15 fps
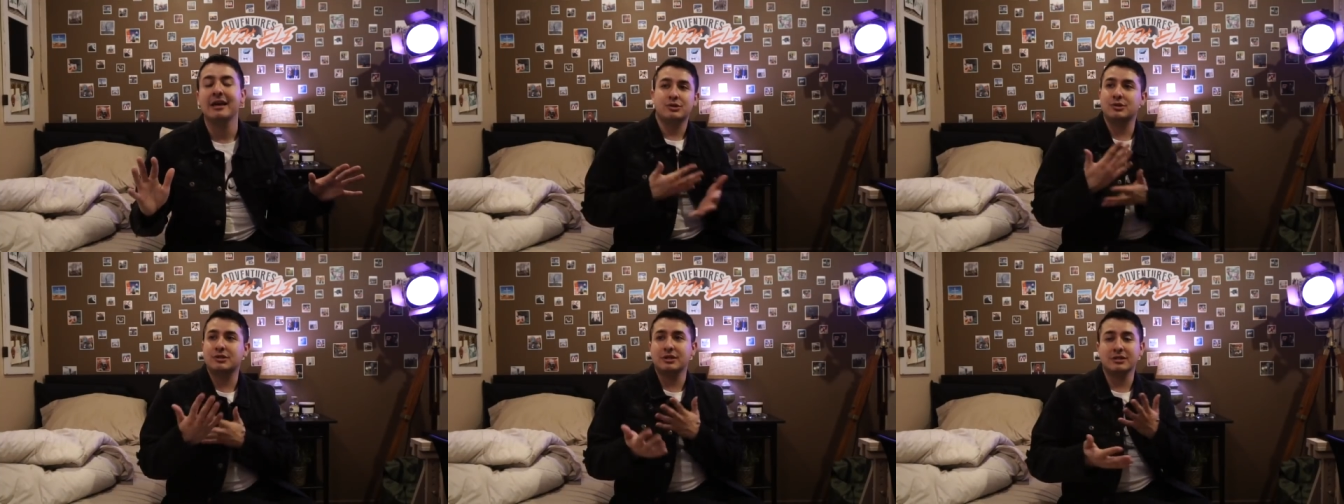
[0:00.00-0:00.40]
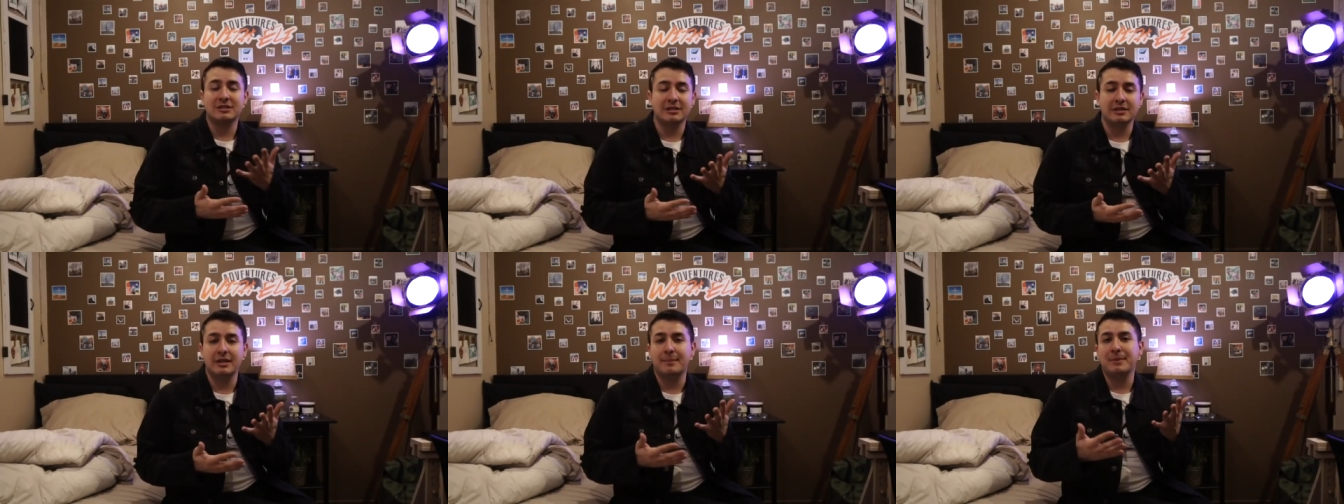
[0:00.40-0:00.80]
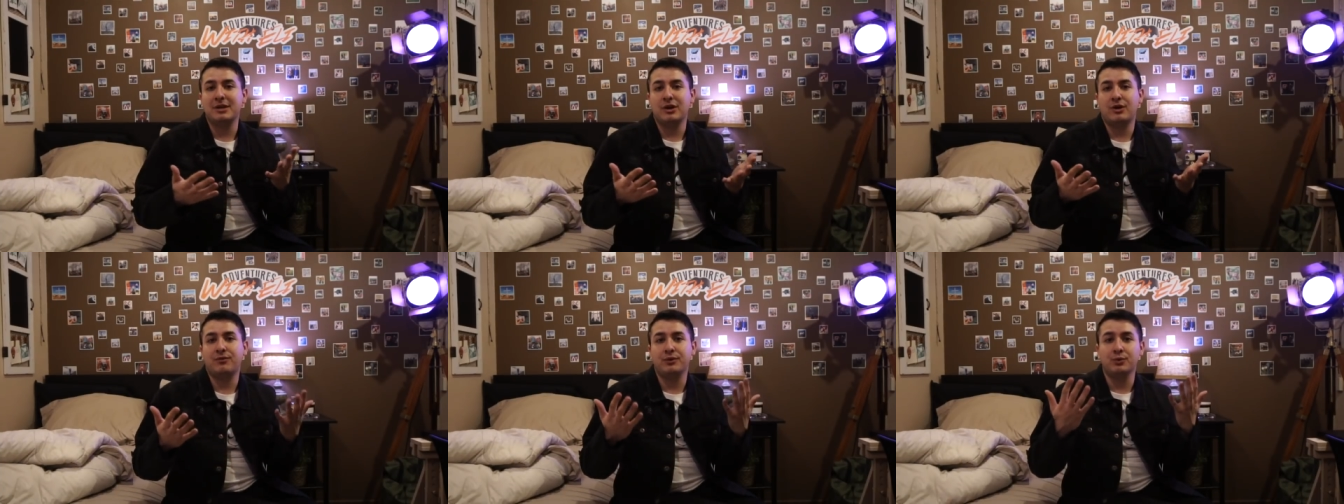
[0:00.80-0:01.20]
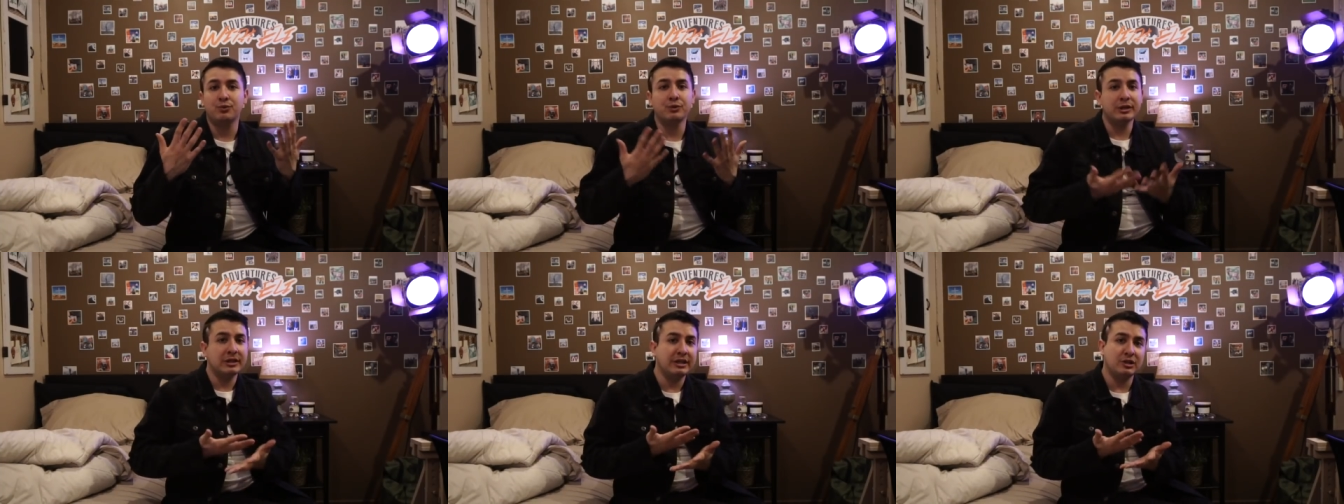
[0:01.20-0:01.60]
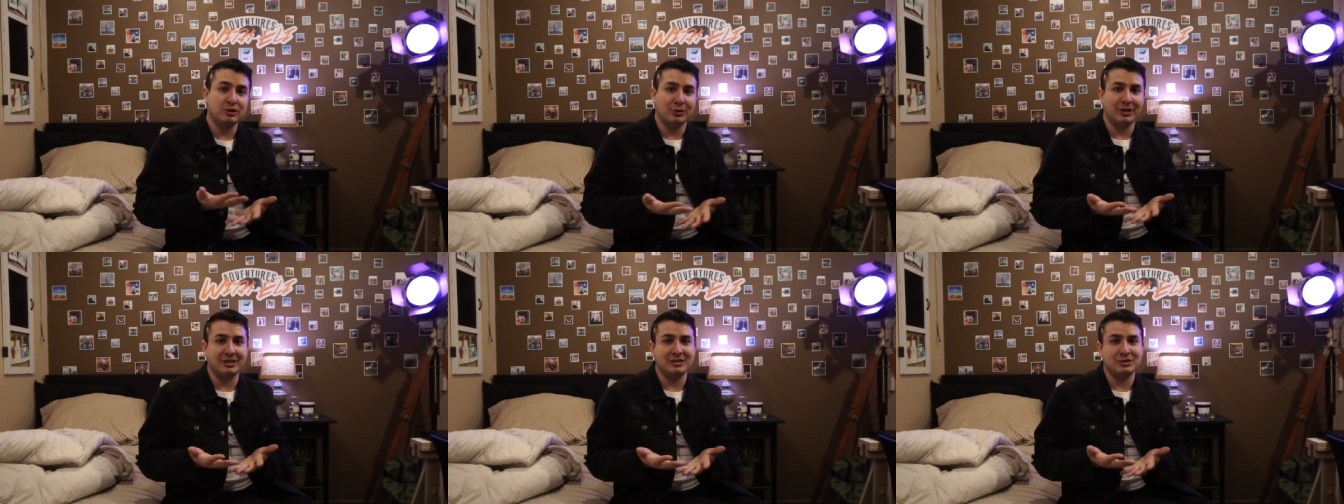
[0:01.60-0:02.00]
So seriously, let me know if you really
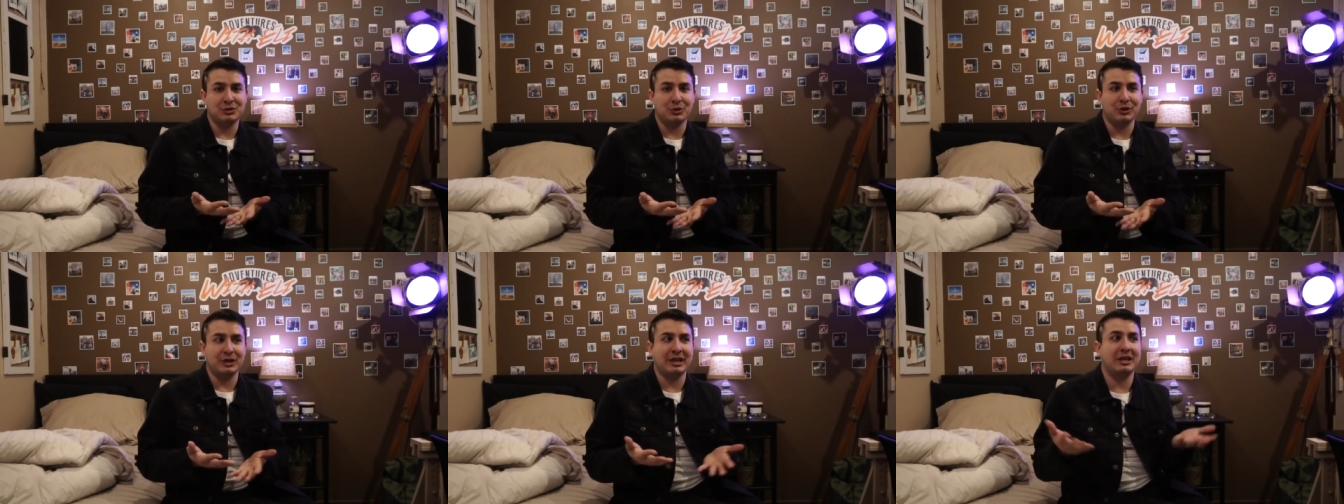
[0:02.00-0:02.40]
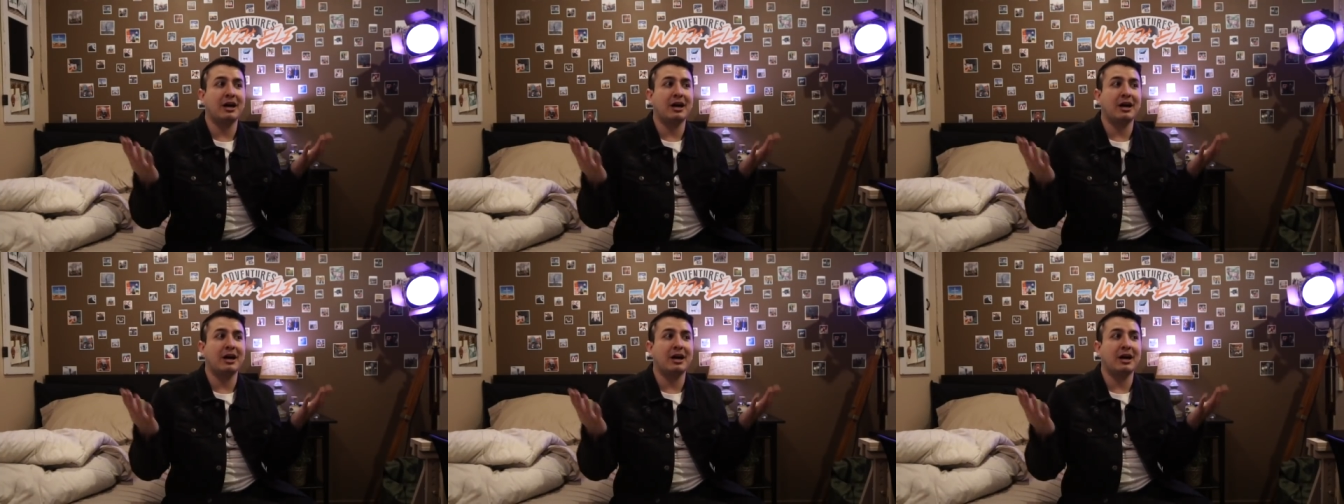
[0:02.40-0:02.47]
enjoyed this story.